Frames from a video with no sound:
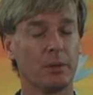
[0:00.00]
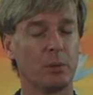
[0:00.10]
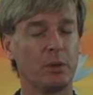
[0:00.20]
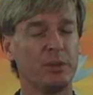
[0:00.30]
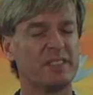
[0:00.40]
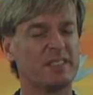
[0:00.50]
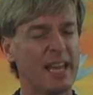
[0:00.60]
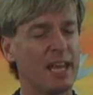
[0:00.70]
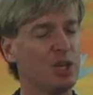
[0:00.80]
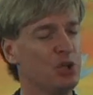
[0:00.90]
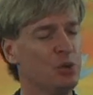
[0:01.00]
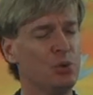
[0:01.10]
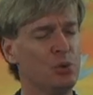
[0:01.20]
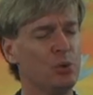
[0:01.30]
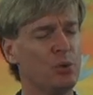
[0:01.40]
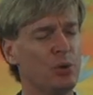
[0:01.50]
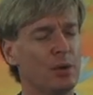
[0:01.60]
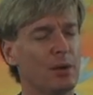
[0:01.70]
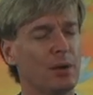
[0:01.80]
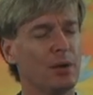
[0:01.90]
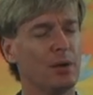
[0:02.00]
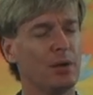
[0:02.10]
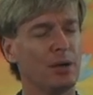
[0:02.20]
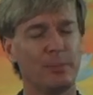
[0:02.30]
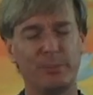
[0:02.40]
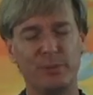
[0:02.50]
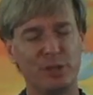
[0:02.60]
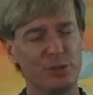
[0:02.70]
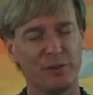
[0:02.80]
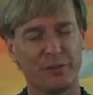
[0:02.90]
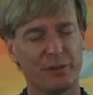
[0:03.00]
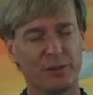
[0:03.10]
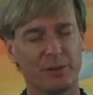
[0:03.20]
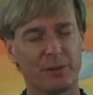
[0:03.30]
when we say, you are beautiful,